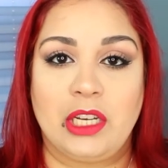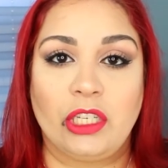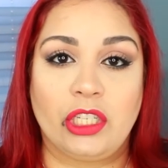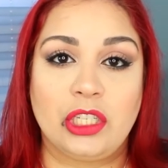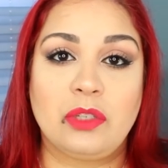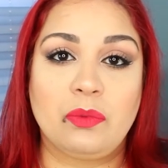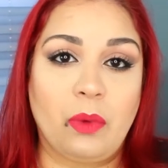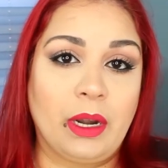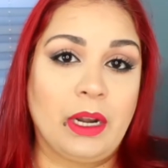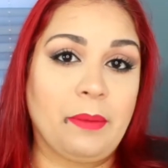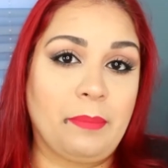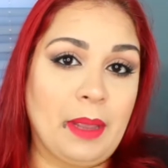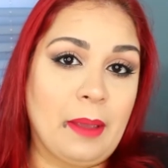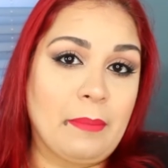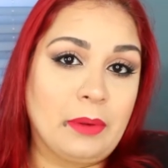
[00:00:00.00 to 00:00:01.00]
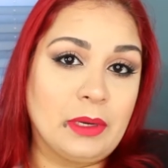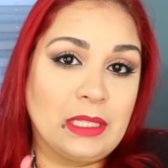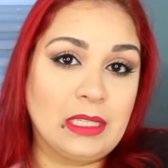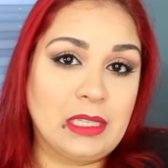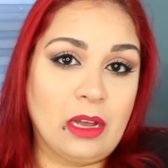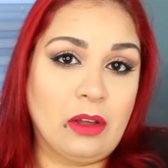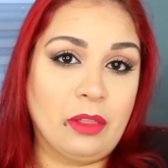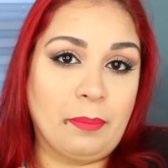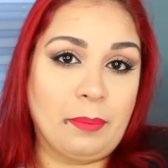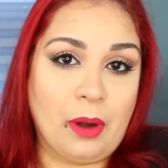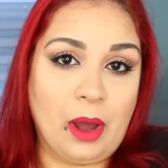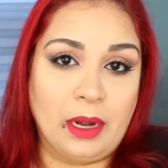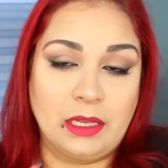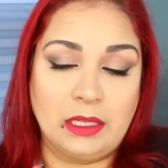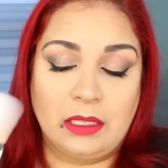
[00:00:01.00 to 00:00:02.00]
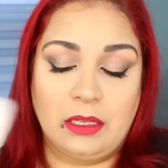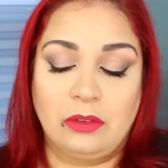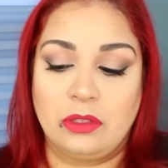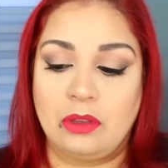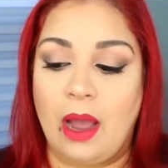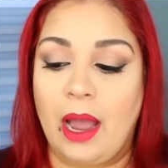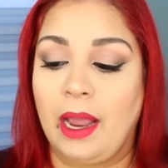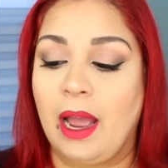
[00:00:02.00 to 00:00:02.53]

They just wanted to be able to sell the product still. So